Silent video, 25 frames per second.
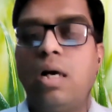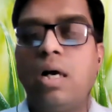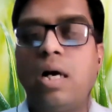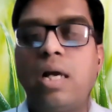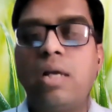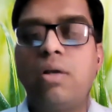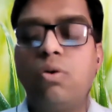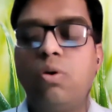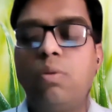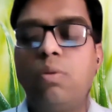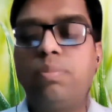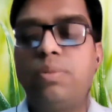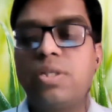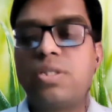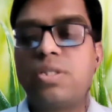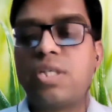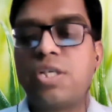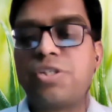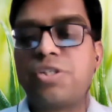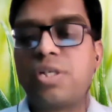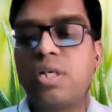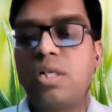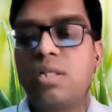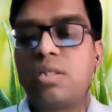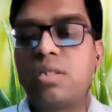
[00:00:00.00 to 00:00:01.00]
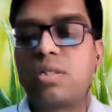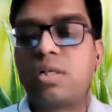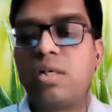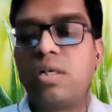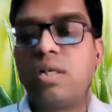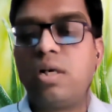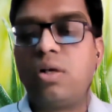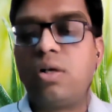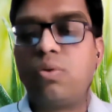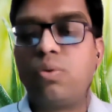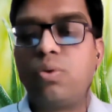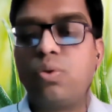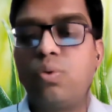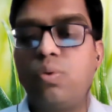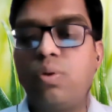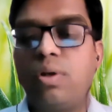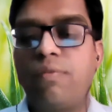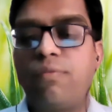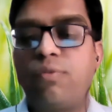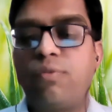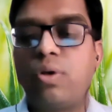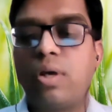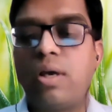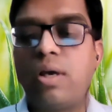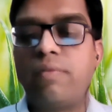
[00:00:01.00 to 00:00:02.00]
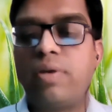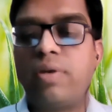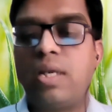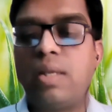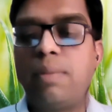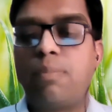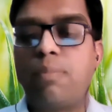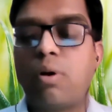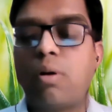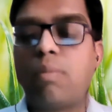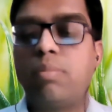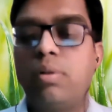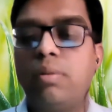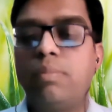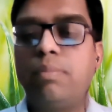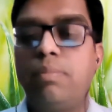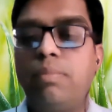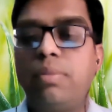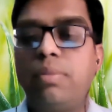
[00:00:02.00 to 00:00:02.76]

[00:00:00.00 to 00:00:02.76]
I hope the session is clear to you. If you have any problem,